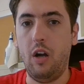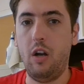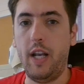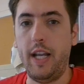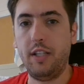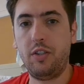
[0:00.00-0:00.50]
All
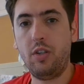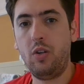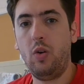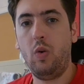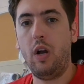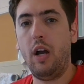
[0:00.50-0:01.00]
right,
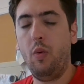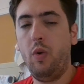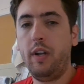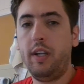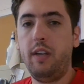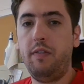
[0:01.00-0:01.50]
so I
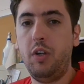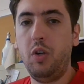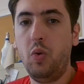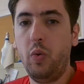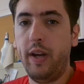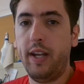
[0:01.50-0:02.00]
want to give
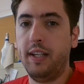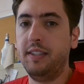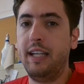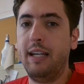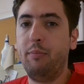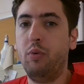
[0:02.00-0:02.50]
you an
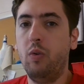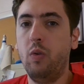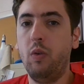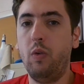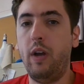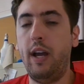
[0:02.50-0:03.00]

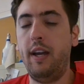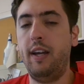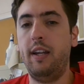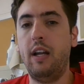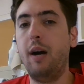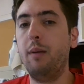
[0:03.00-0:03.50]
example,
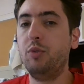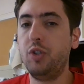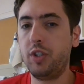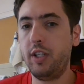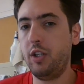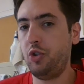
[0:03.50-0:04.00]
and I'm
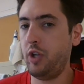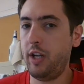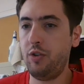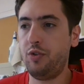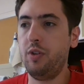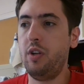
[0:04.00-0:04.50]
just going to
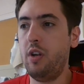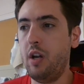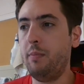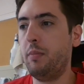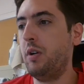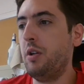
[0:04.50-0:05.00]
change the
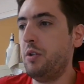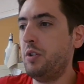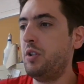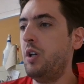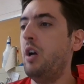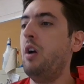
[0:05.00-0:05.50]

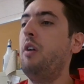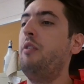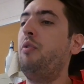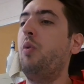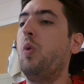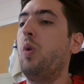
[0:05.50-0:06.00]
numbers
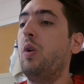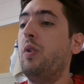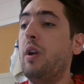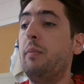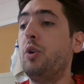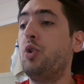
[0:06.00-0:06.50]
for
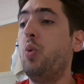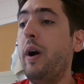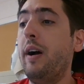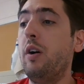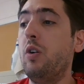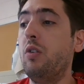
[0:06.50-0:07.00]
number
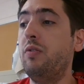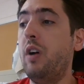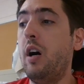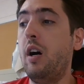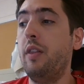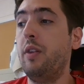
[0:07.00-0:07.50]
12
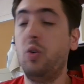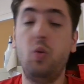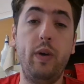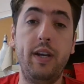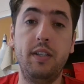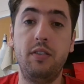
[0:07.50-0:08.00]
on the
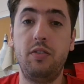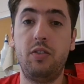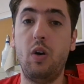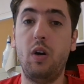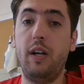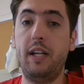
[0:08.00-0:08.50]
quiz.
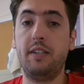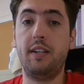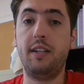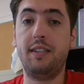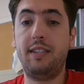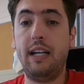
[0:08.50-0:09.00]
So it's
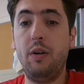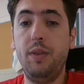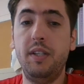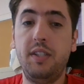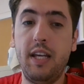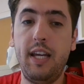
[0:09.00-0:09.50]
going to sound
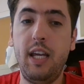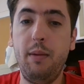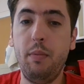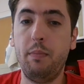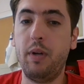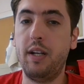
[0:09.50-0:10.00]
the
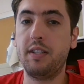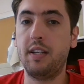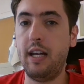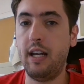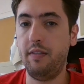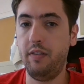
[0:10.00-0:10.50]
same, but it's
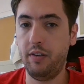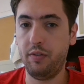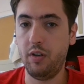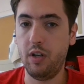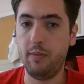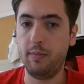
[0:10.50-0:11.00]
going to have
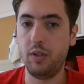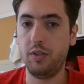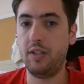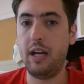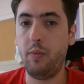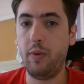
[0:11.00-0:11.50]
different
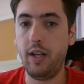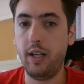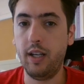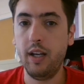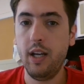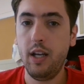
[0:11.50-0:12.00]
numbers. That
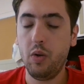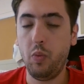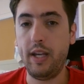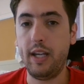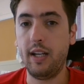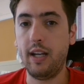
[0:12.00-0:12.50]
way
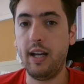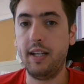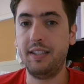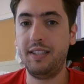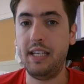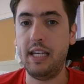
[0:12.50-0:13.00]
we can kind
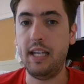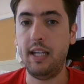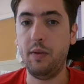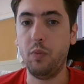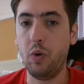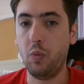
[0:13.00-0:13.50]
of
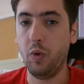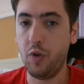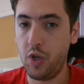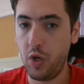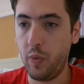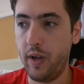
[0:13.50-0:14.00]
see what we're
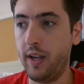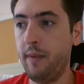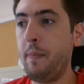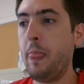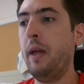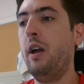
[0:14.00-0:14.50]
doing.